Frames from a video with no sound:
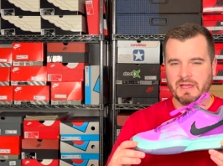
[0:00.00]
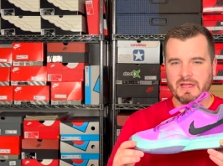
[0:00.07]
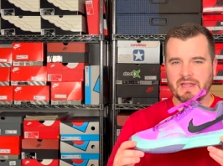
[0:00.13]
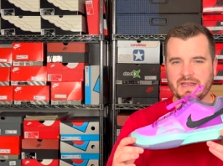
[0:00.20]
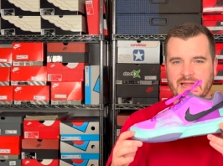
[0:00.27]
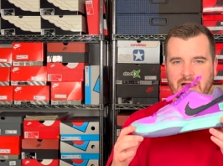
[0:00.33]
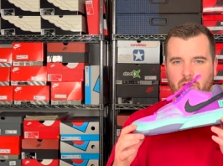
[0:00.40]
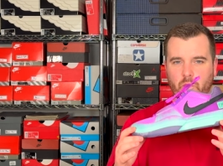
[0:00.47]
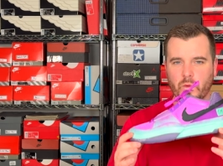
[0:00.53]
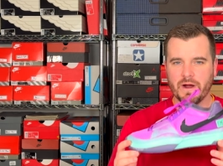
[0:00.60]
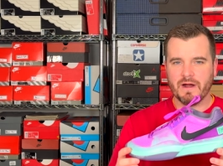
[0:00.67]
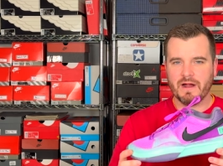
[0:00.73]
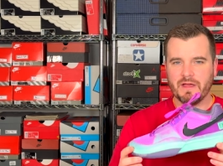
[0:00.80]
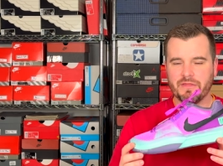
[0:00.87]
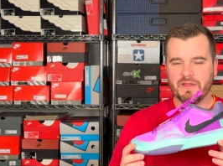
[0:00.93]
Now,
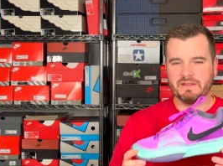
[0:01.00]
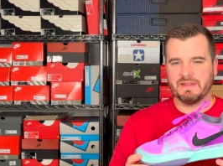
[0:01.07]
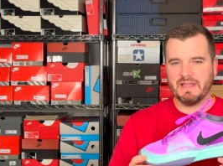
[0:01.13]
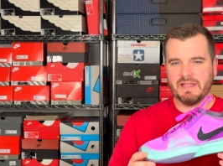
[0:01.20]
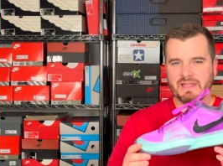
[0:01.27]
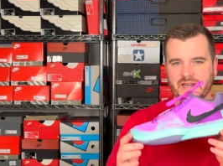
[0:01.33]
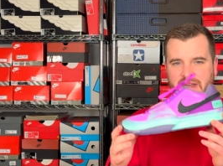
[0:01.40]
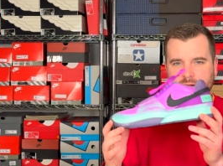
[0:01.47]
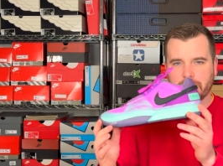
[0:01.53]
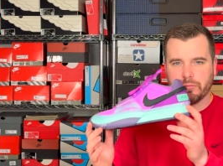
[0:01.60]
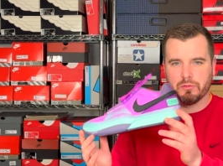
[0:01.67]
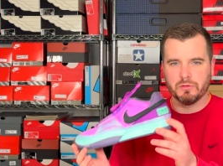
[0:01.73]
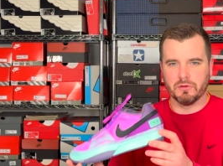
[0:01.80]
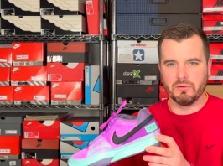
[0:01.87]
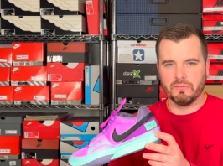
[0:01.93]
where I think they can
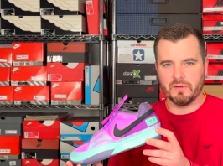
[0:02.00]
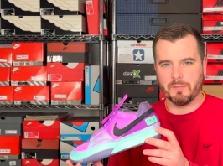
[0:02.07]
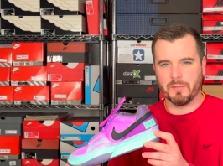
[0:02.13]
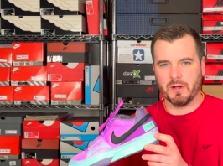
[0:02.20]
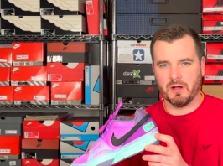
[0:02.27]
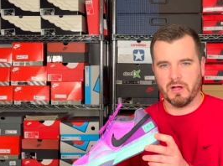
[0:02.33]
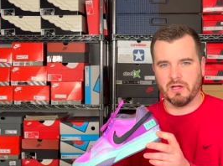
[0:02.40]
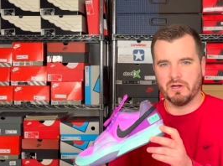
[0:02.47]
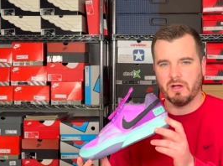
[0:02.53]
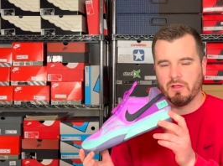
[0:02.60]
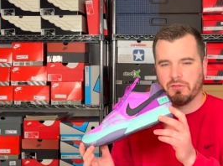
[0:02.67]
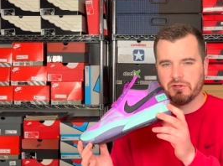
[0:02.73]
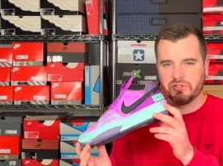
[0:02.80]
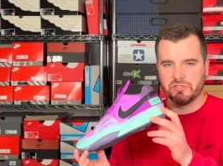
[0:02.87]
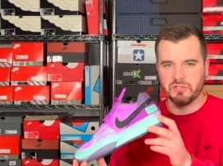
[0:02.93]
improve upon
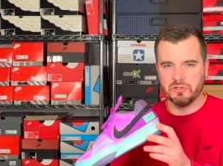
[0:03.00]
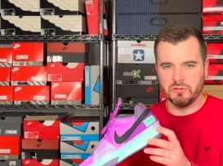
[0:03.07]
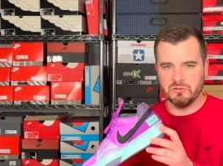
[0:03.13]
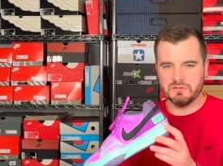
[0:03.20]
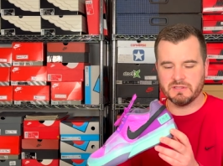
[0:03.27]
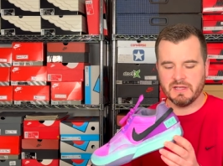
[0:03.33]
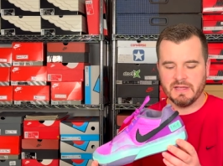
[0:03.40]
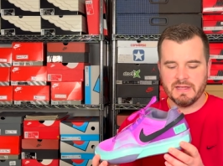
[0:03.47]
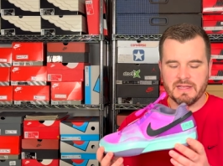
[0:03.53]
on the twos